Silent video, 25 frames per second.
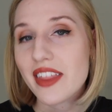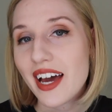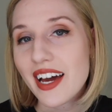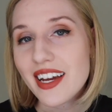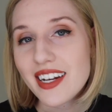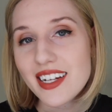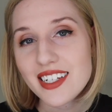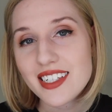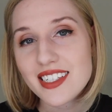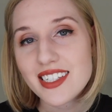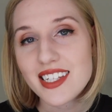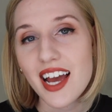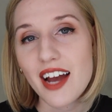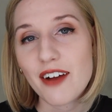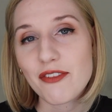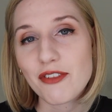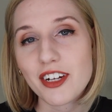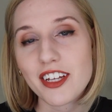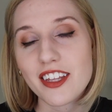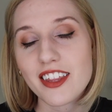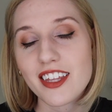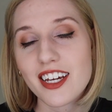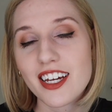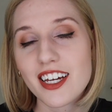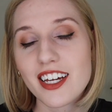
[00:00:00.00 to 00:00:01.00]
that is
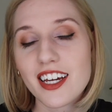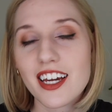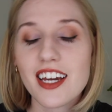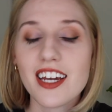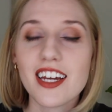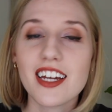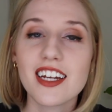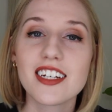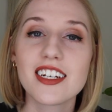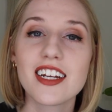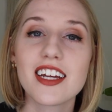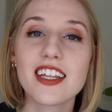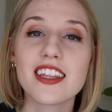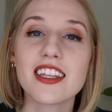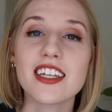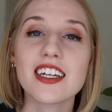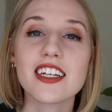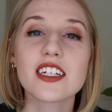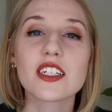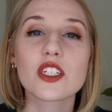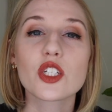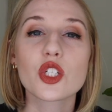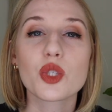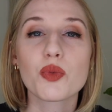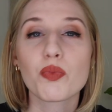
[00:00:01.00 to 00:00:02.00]
everything in
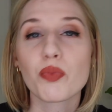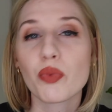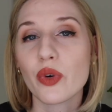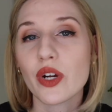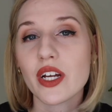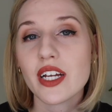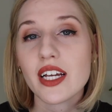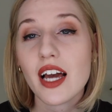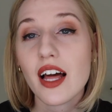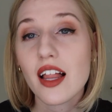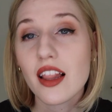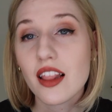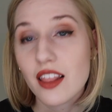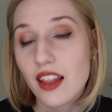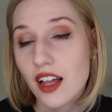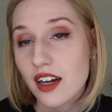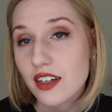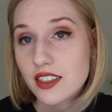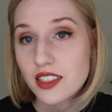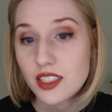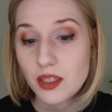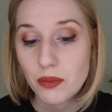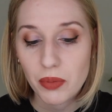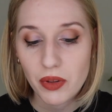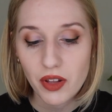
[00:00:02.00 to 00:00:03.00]
the Spring
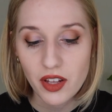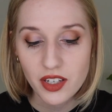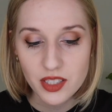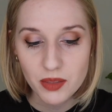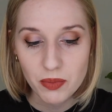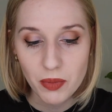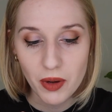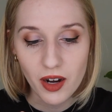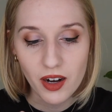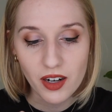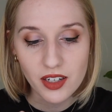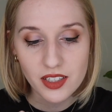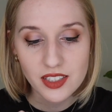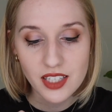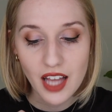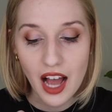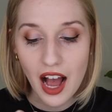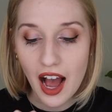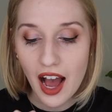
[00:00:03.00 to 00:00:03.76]
Lux Plus box.